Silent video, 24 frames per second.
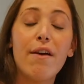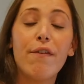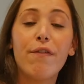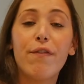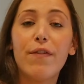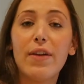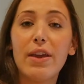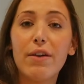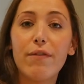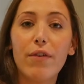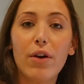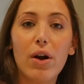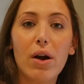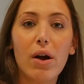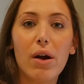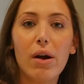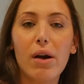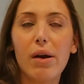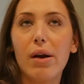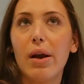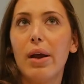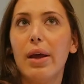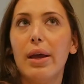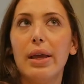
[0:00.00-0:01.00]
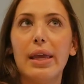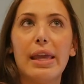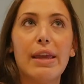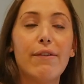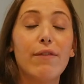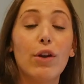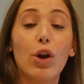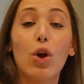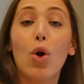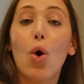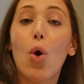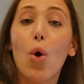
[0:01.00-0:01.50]
fever,
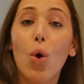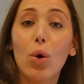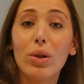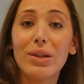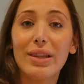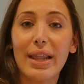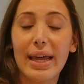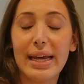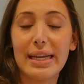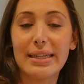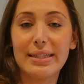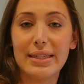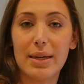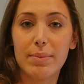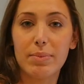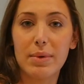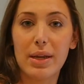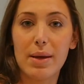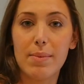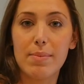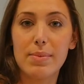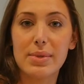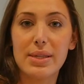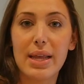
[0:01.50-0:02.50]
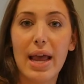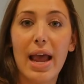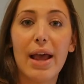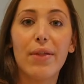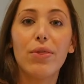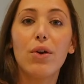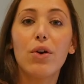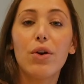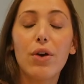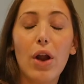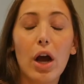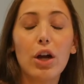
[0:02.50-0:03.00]
even cold-like symptoms, and
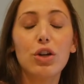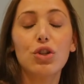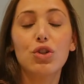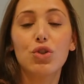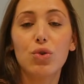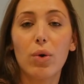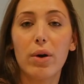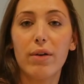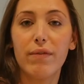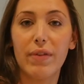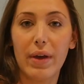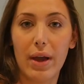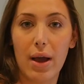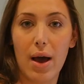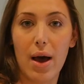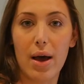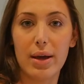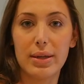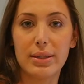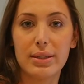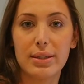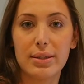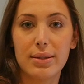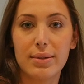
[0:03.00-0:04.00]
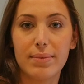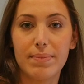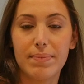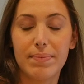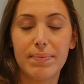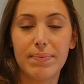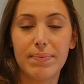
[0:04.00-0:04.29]
they're not sure of the cause.